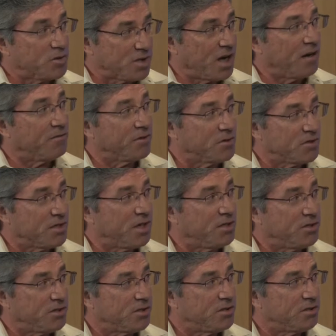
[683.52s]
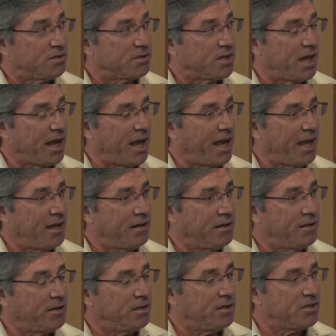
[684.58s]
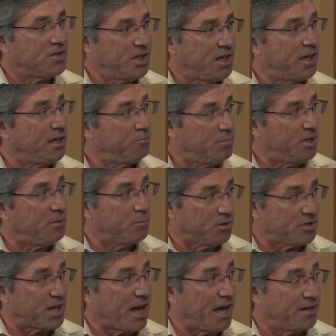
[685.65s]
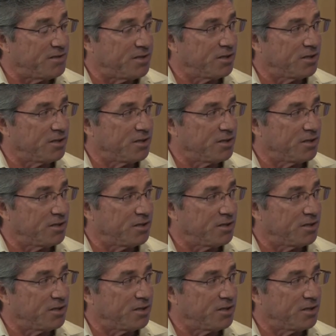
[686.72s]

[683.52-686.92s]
those conversations and see it in people's eyes.